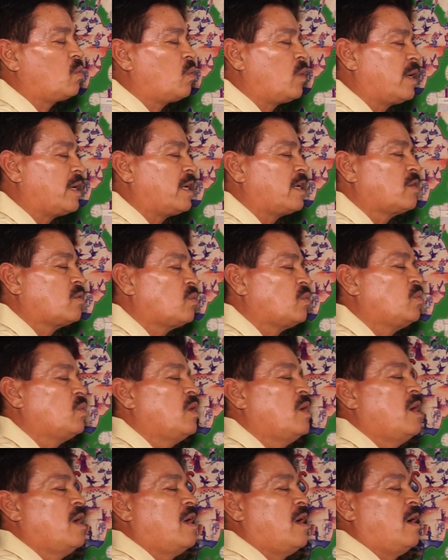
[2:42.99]
want to do
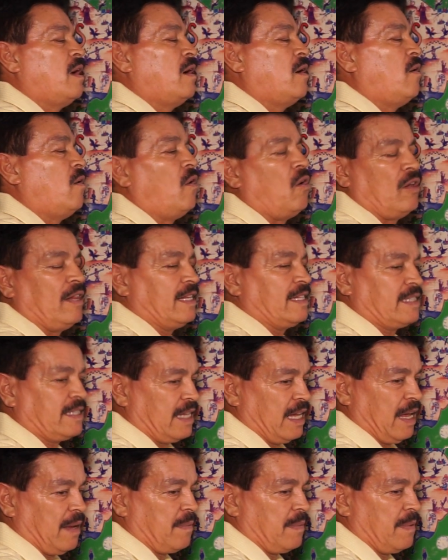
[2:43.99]
all the
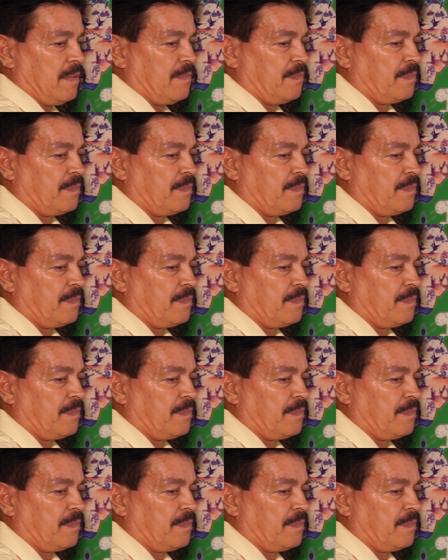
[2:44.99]
step.